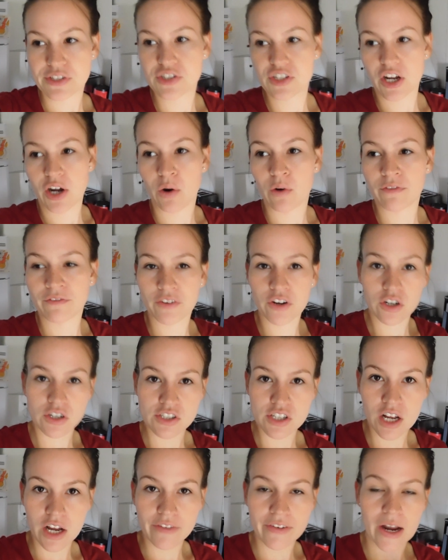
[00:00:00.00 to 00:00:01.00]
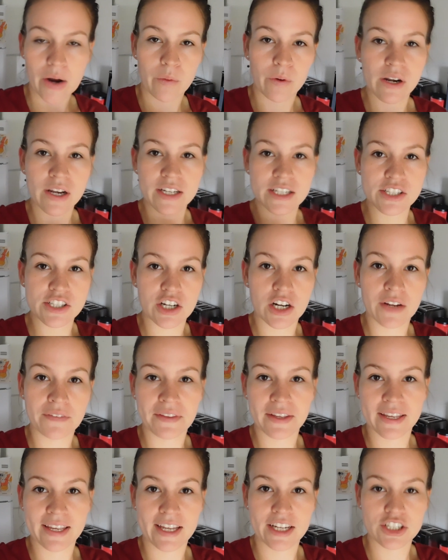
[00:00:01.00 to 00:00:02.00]
So first off, I wanted to start
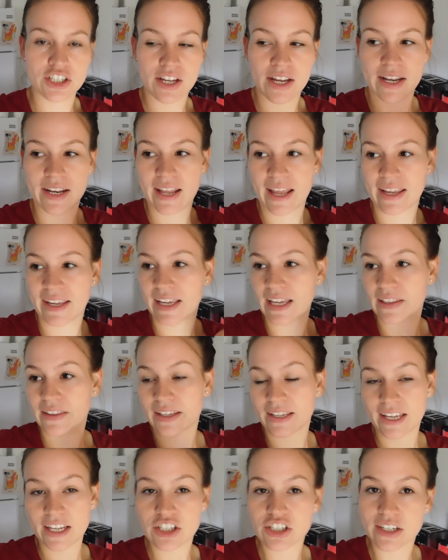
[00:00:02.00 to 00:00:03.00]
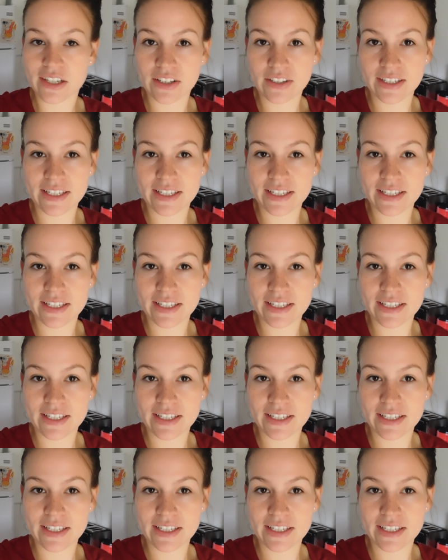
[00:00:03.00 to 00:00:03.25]
in the kitchen and get the kitchen